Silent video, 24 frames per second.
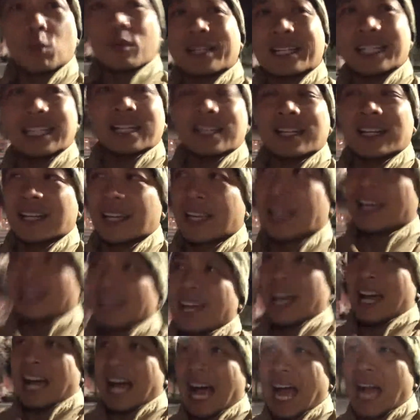when
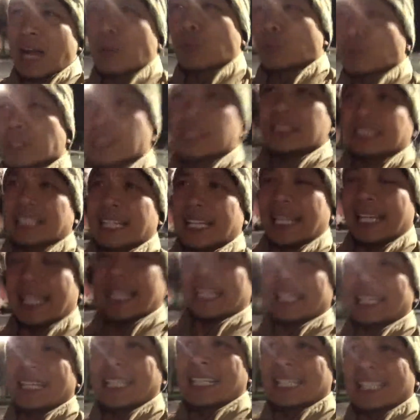I was
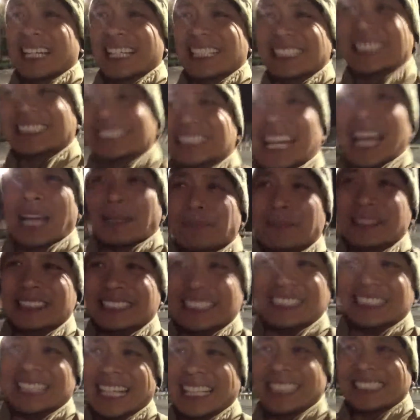a
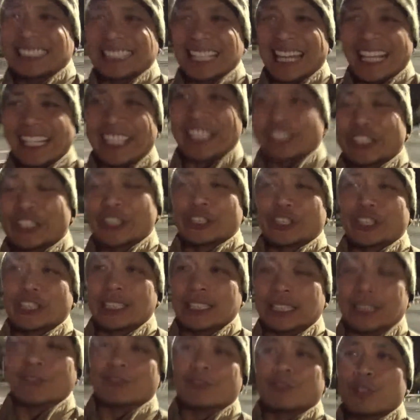assignment desk editor
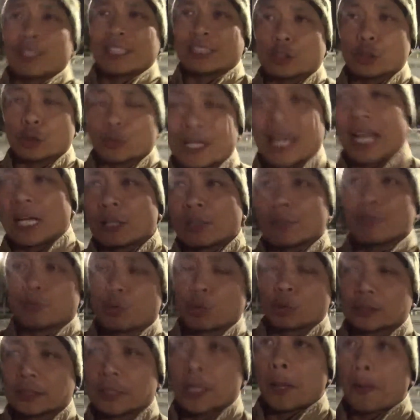in Fresno,
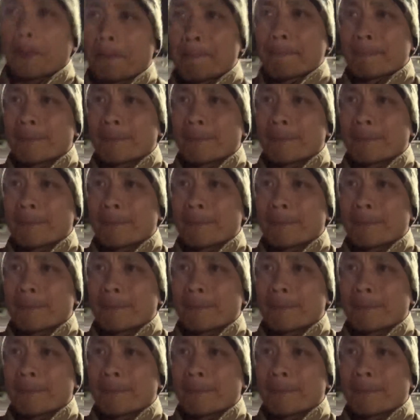California.